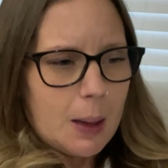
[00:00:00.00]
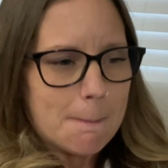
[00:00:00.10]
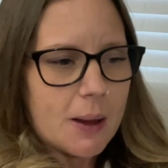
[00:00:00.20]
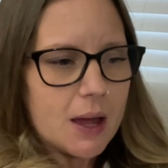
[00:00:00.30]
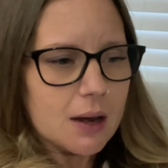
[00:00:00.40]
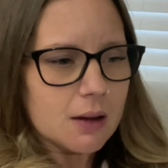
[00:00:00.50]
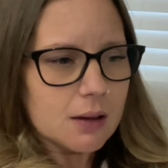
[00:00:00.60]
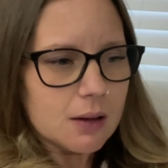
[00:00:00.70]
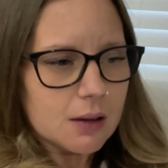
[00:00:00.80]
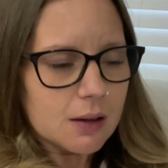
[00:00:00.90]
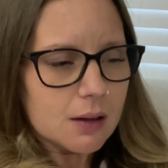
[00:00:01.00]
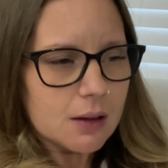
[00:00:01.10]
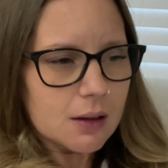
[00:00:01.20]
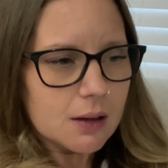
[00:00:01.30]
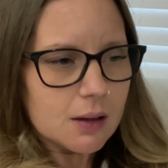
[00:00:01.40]
But
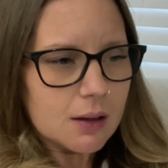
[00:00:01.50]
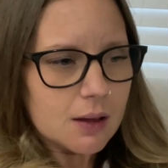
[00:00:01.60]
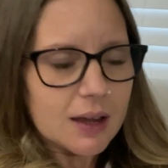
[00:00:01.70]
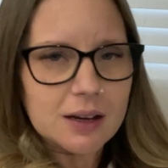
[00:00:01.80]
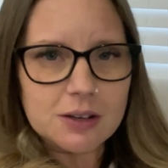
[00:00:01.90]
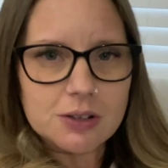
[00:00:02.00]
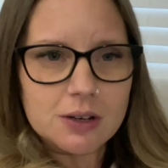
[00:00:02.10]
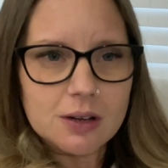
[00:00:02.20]
I can hear